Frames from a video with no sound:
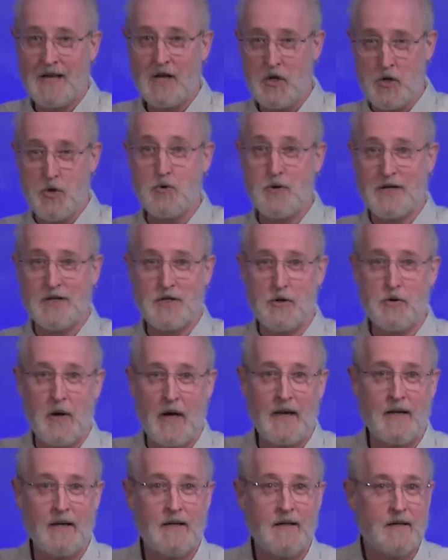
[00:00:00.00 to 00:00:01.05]
You can do
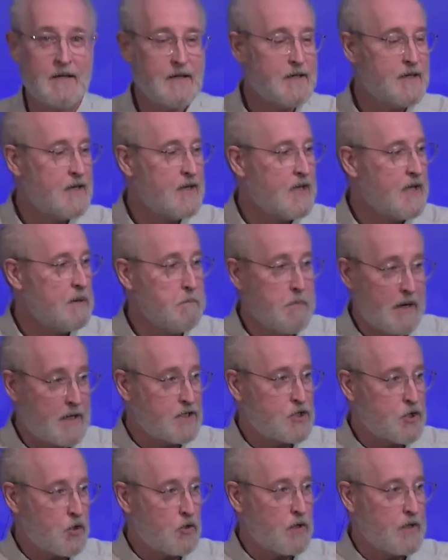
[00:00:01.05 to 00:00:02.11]
it. But
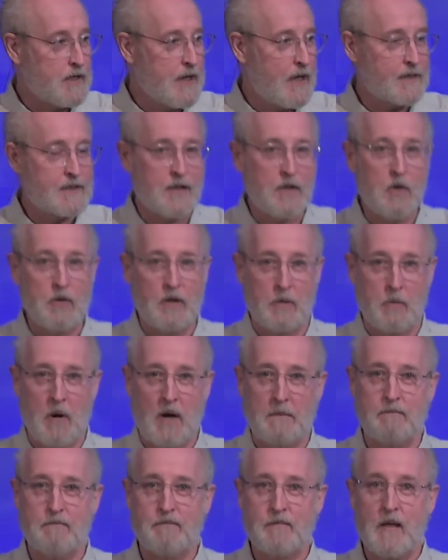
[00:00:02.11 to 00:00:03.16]
it's certainly not the only one.